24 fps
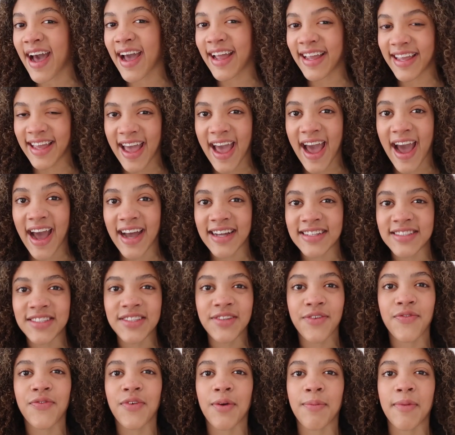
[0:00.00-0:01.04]
I get asked
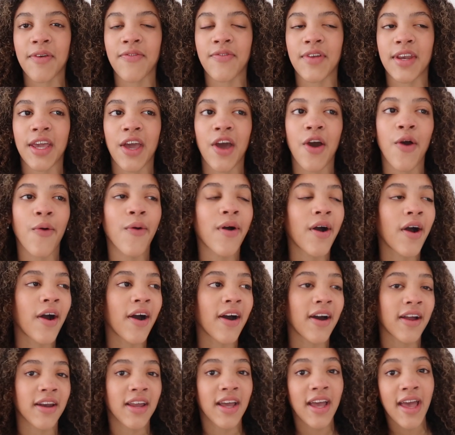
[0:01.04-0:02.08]
to film a video
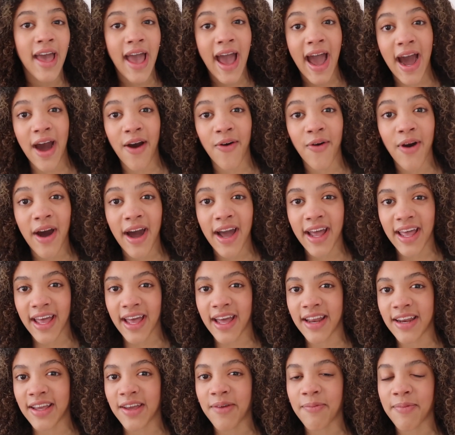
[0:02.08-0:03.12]
on how I
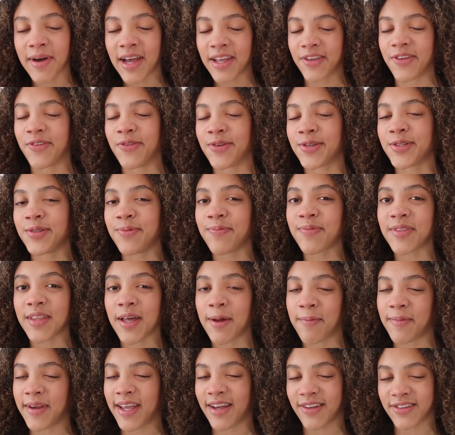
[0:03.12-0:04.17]
edit my YouTube
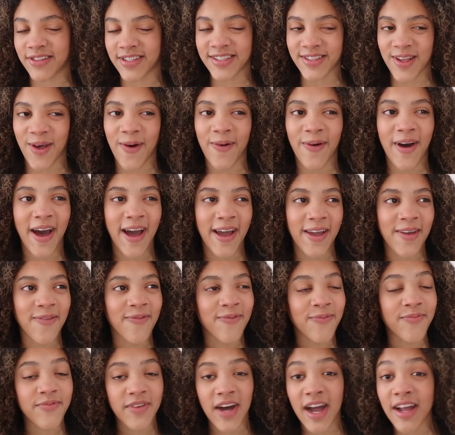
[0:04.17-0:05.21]
thumbnails, so I
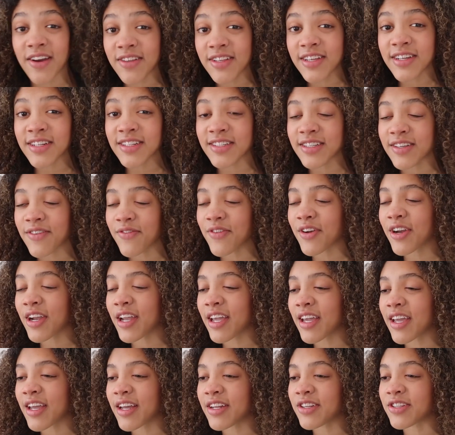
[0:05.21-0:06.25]
am finally
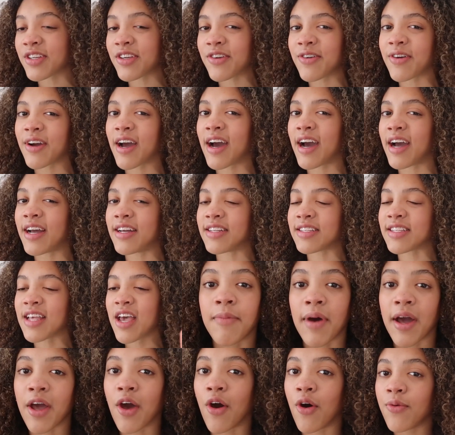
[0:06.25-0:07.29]
delivering it to you guys.
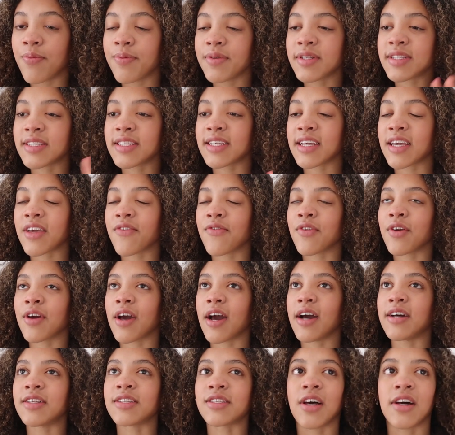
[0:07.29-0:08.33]
My hope is to give you
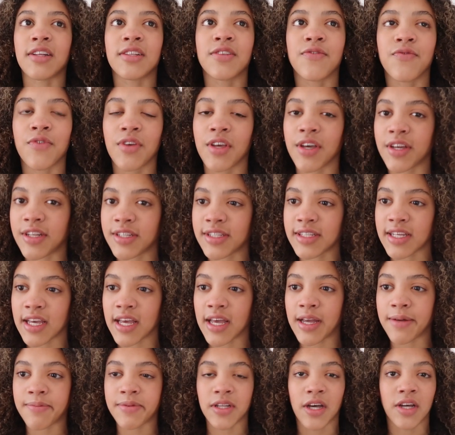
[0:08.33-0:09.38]
guys lots of good
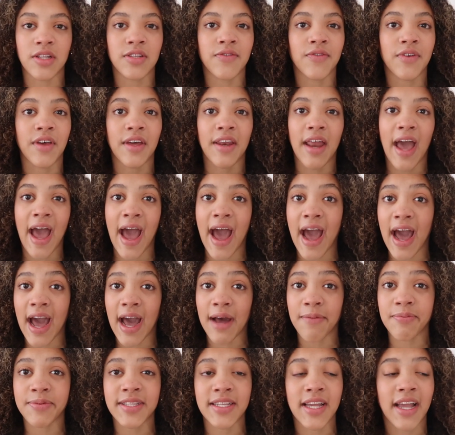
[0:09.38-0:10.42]
tips, lots of good
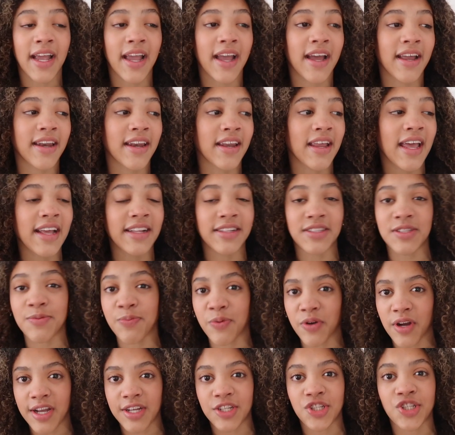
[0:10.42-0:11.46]
apps and
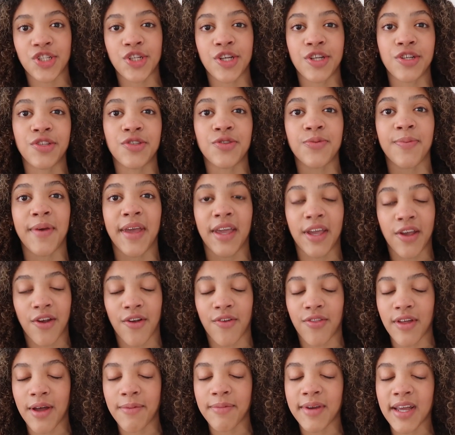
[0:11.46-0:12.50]
inspiration to make
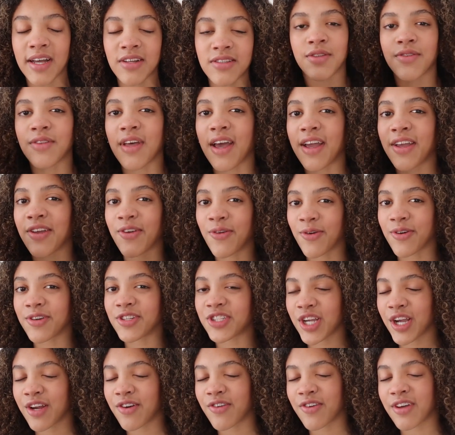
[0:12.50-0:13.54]
your thumbnails so that your
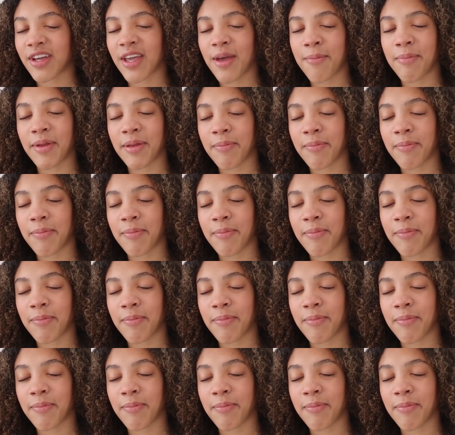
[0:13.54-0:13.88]
channel can